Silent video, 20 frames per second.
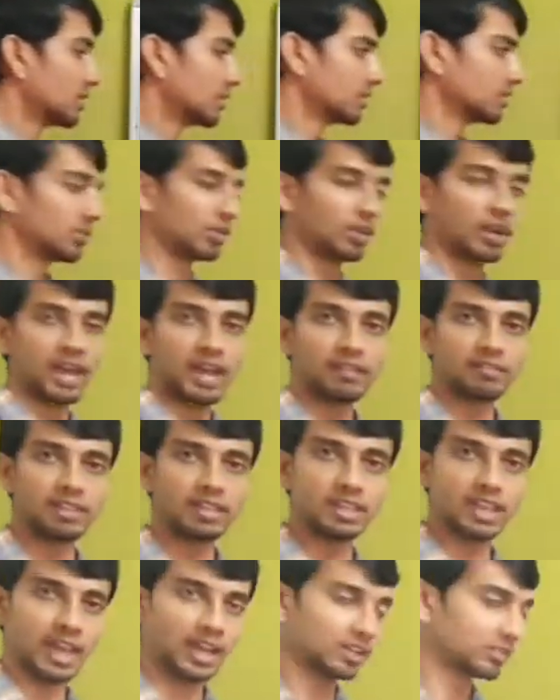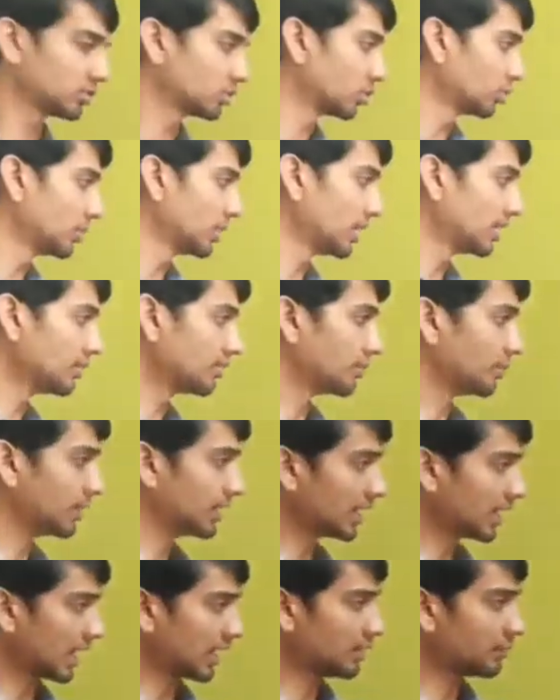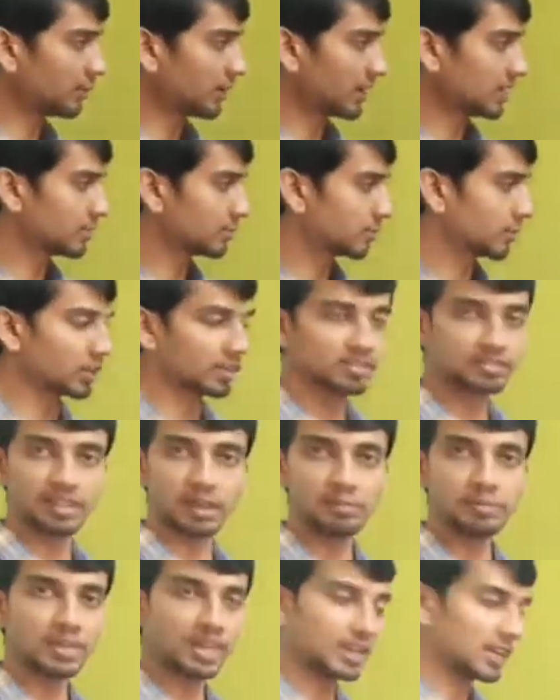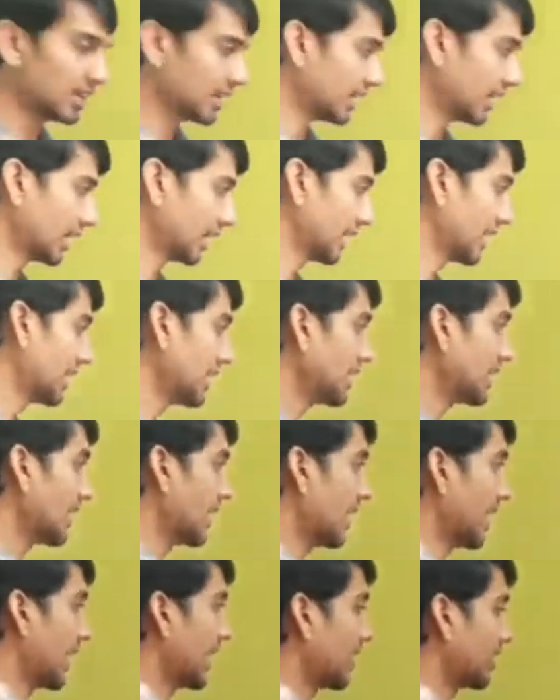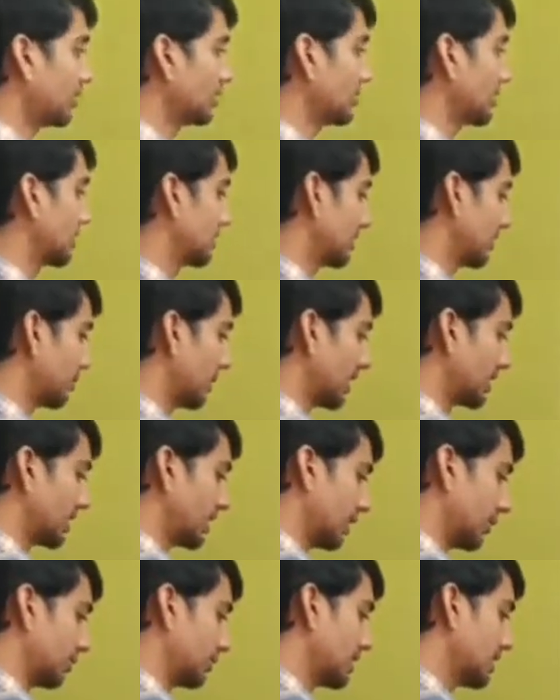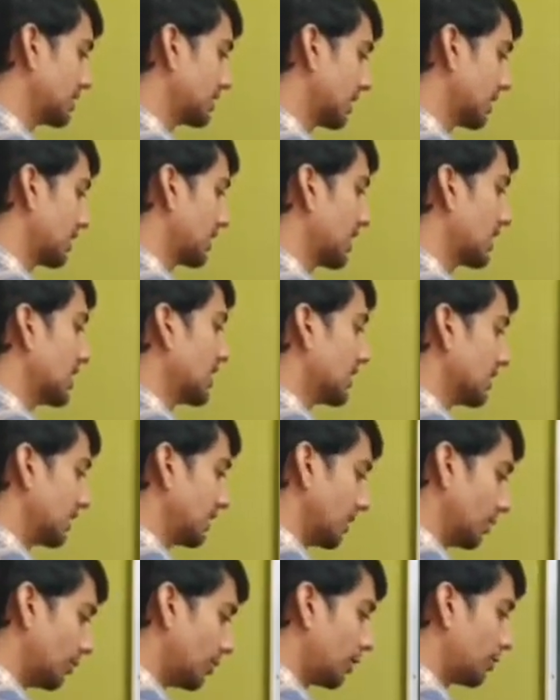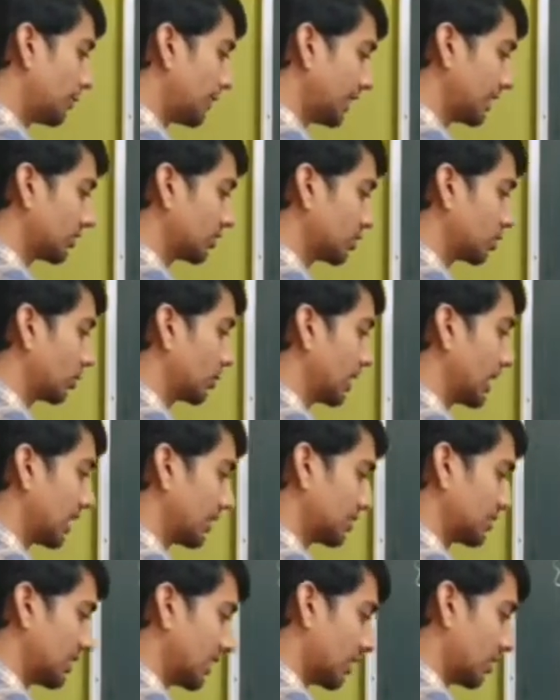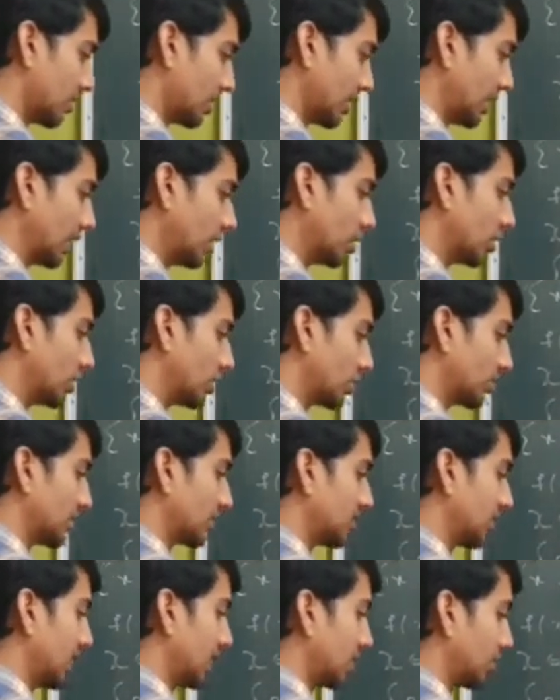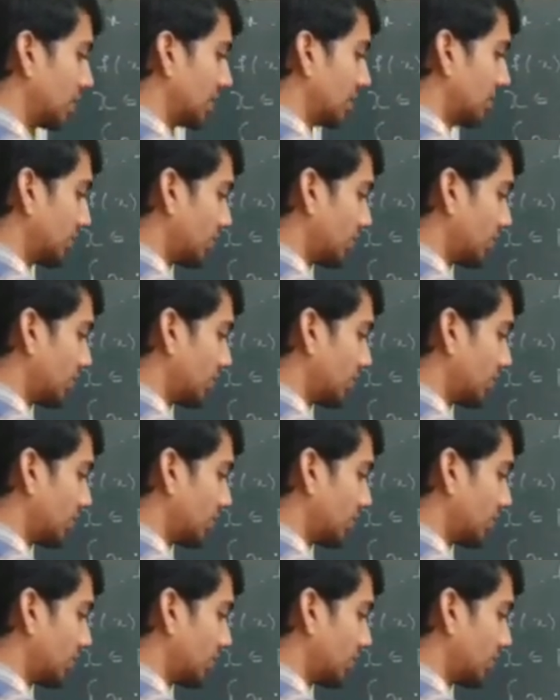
So having x to be in b alpha n for some n, again I have this by the definition, f of x to be less than or equal to the sequence,